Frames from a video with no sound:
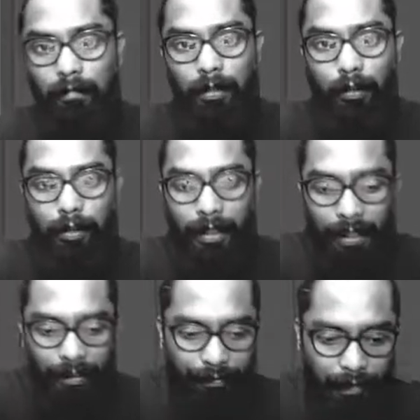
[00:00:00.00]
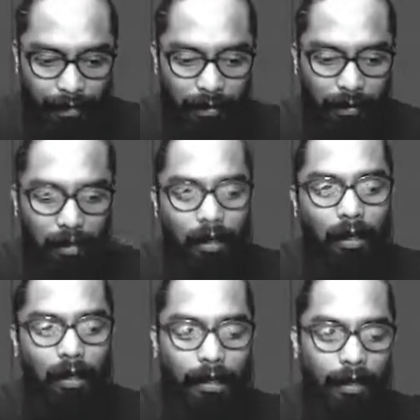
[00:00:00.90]
user interface.
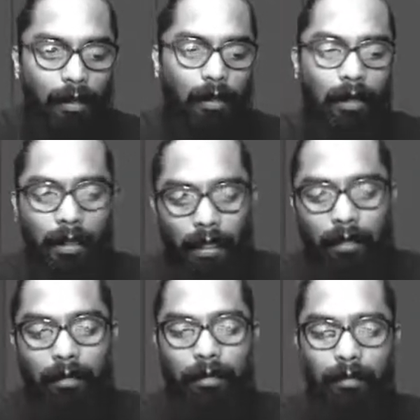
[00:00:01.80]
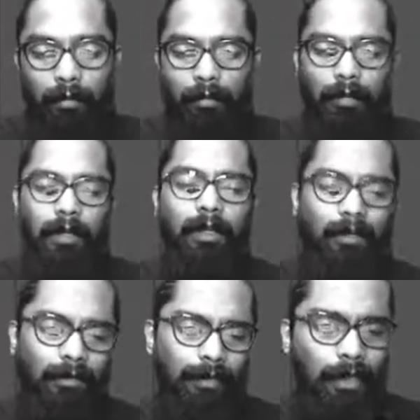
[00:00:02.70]
Again,
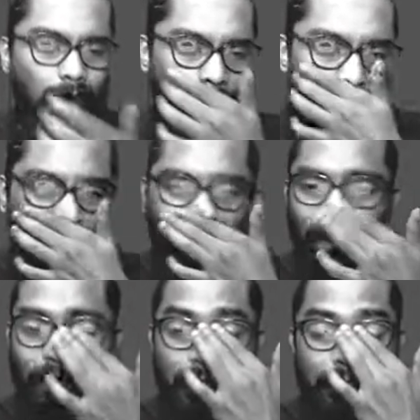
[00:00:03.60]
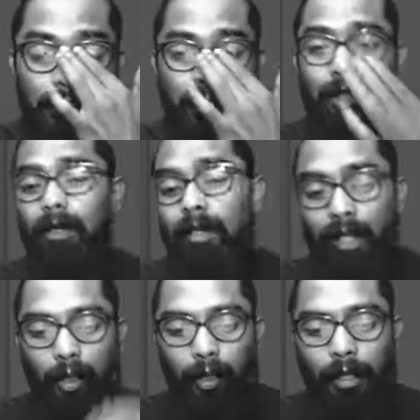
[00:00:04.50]
within a minute, let's
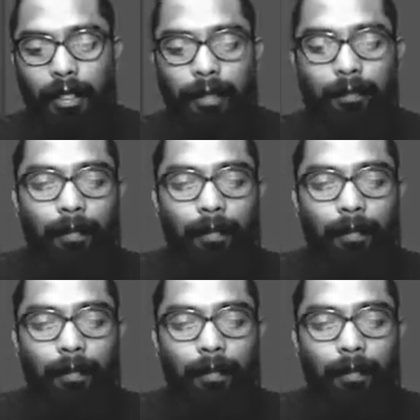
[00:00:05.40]
recall it.